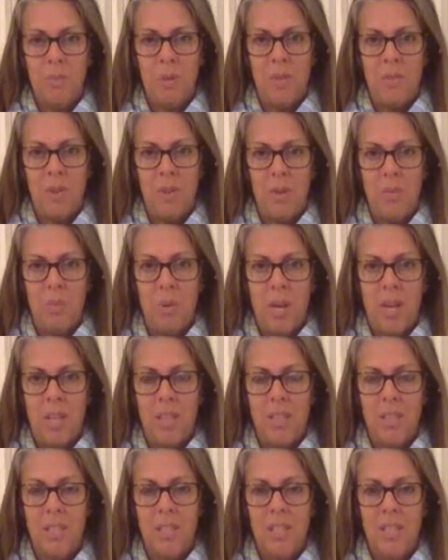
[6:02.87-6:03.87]
of your breath.
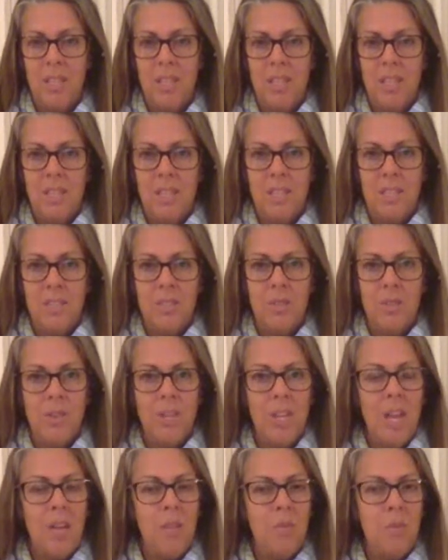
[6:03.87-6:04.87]
So,
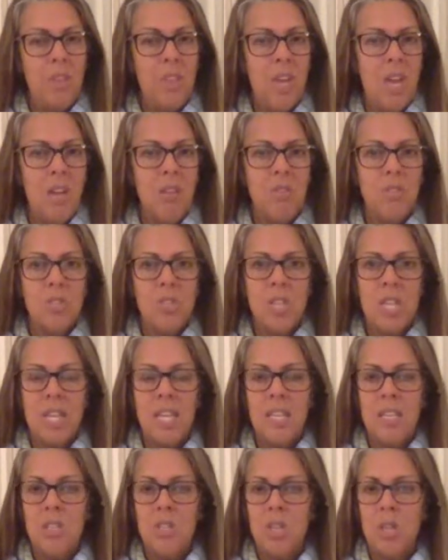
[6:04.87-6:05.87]
again, without
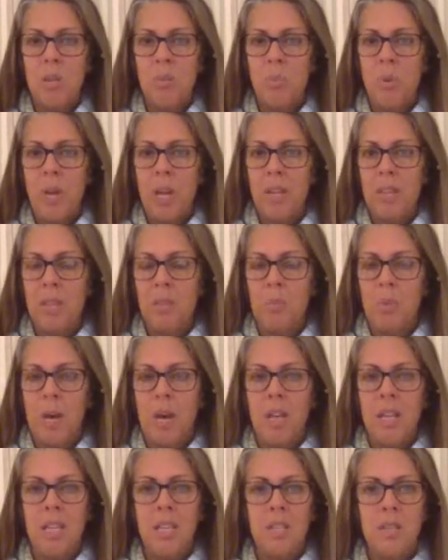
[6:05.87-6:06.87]
changing breath, the
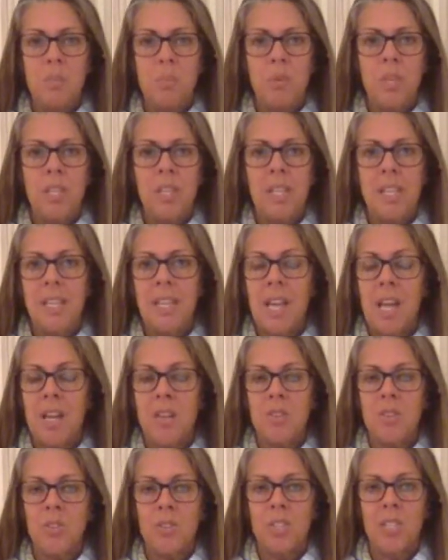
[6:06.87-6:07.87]
body is breathing
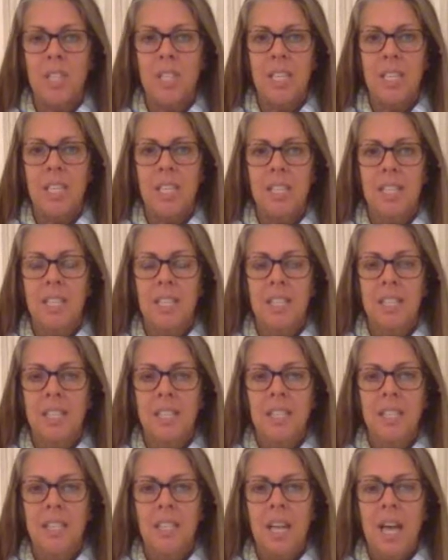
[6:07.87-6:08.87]
naturally.
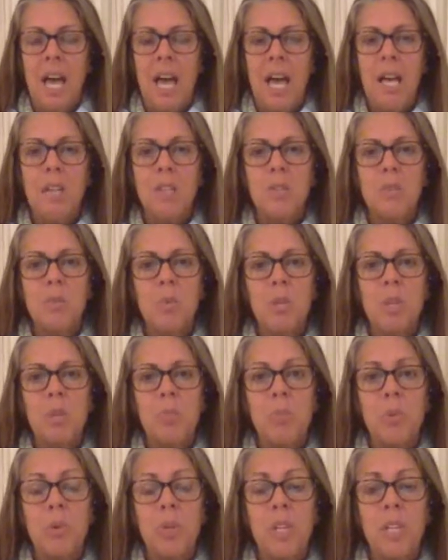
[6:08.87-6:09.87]
As we
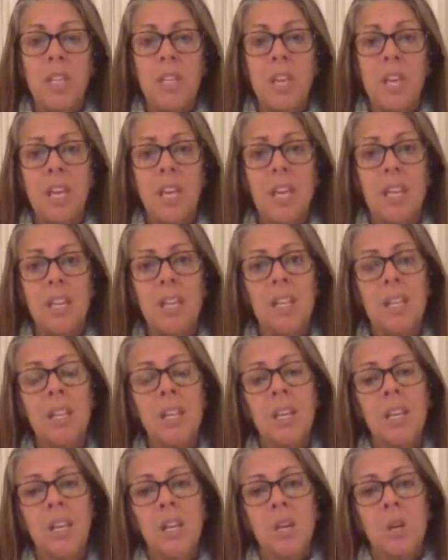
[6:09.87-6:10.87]
breathe in,
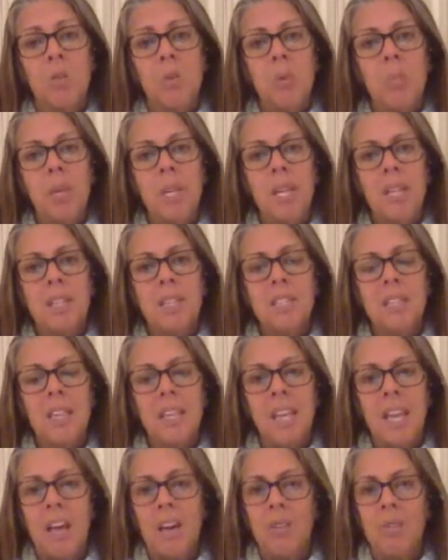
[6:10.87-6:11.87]
we begin to
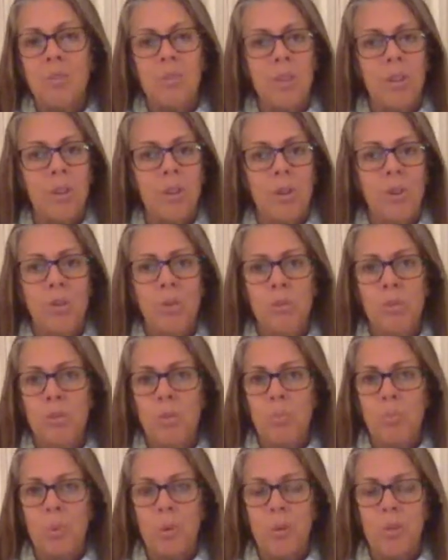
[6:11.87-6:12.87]
count our
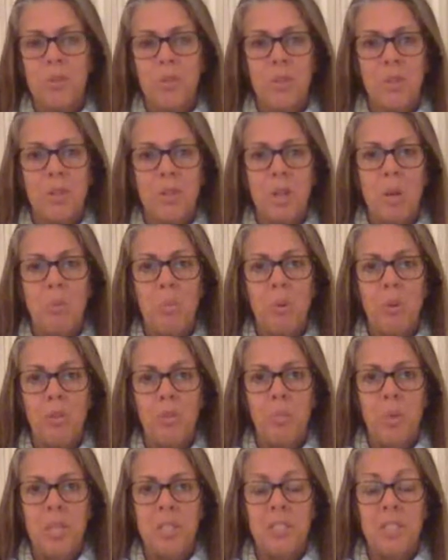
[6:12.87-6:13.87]
own personal number
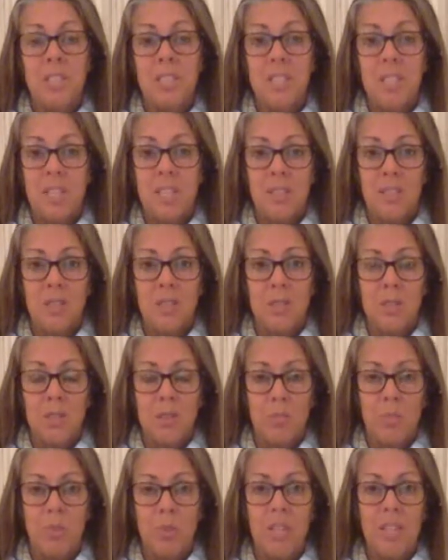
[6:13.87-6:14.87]
of beats it takes us
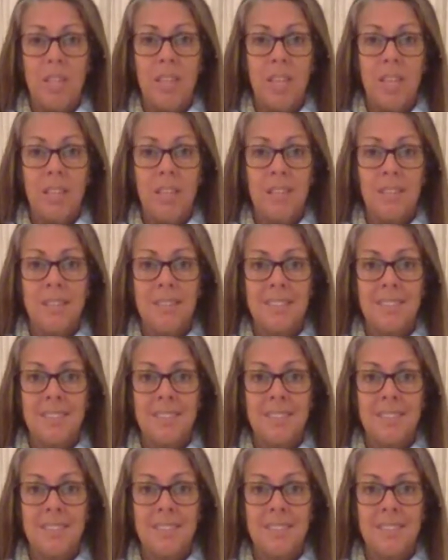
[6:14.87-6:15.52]
to breathe in,